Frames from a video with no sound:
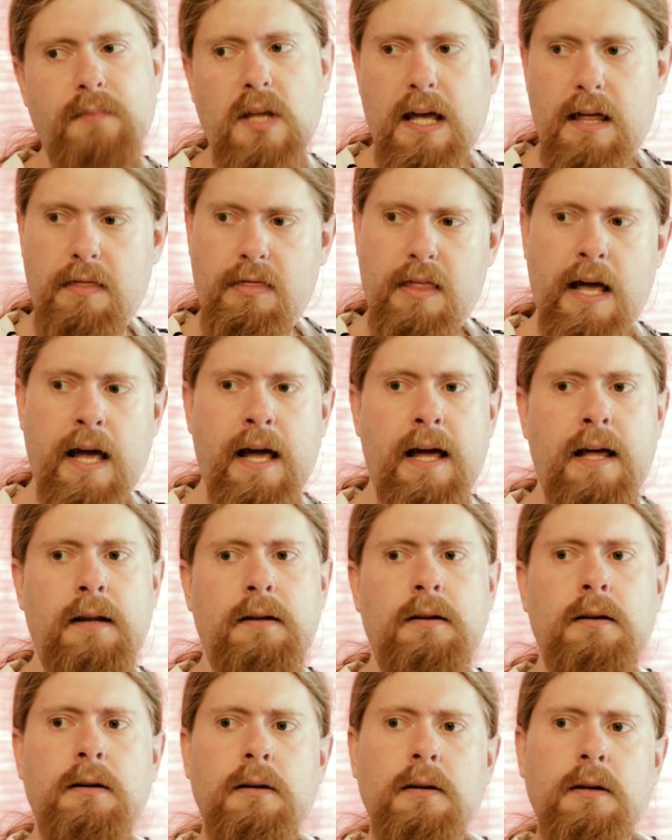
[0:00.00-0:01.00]
And
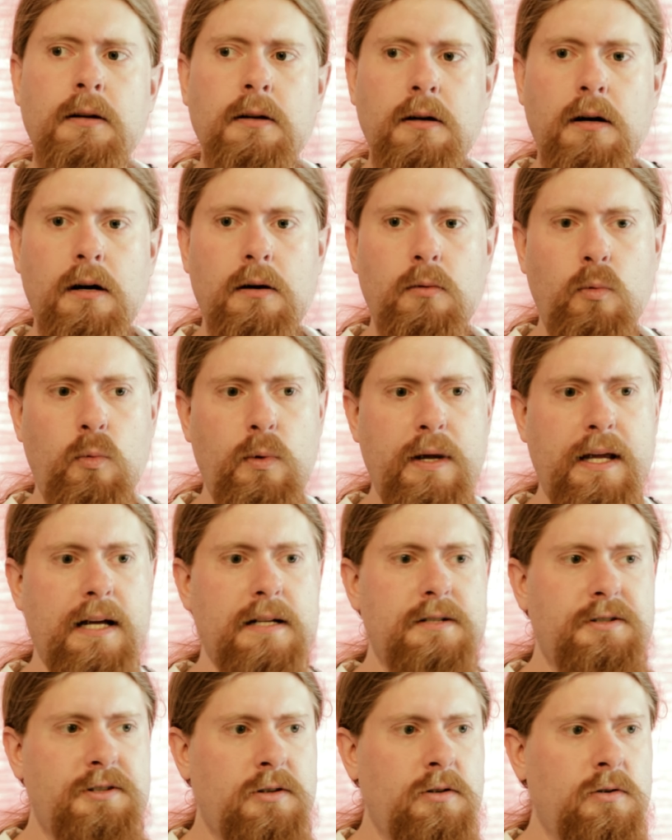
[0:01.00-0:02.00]
then we
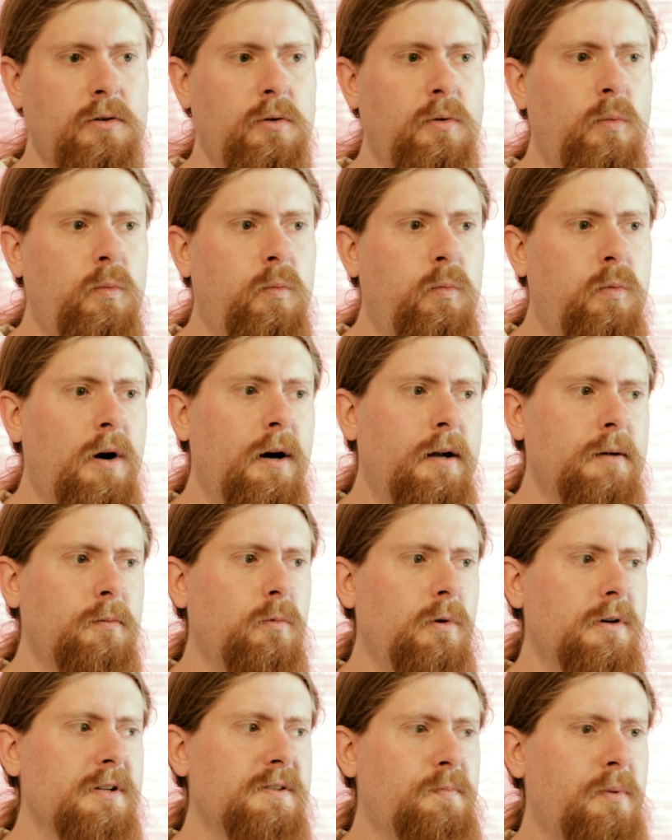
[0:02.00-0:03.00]
get to what
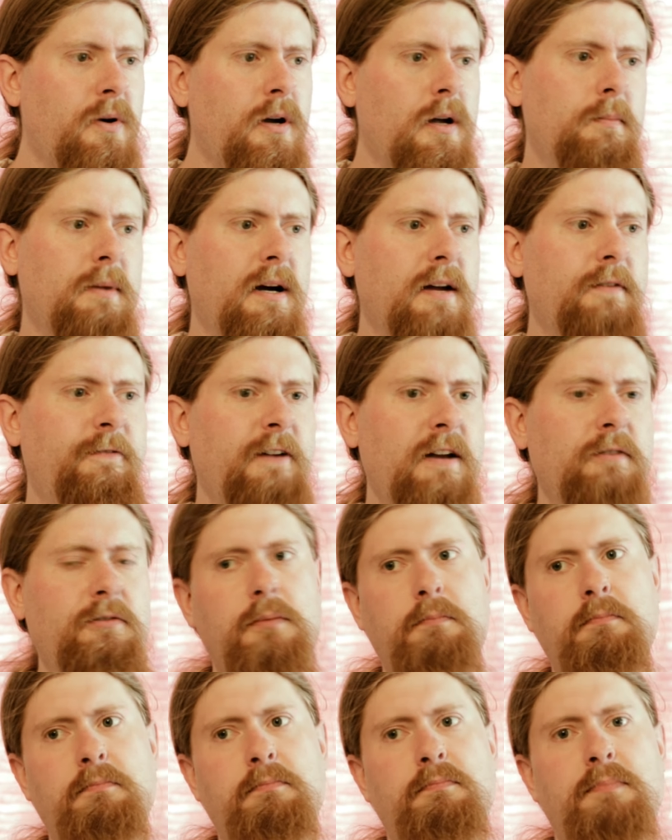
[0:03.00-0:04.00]
was probably my
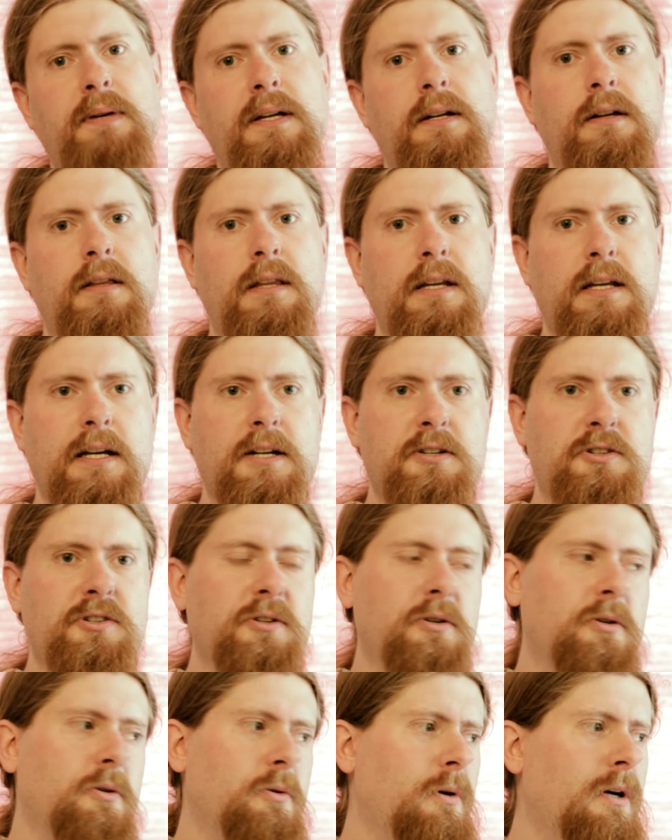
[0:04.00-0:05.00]
favorite bit of the
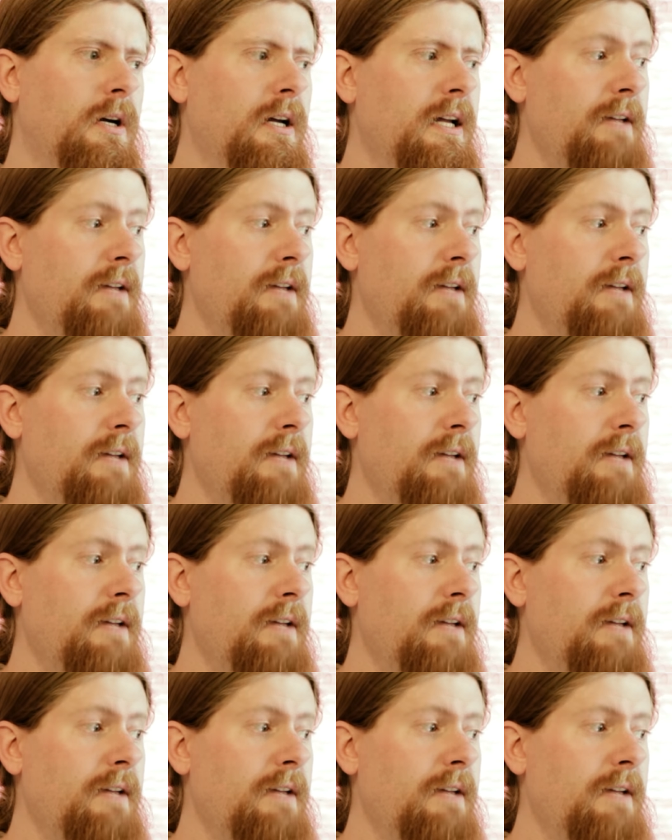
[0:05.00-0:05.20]
issue,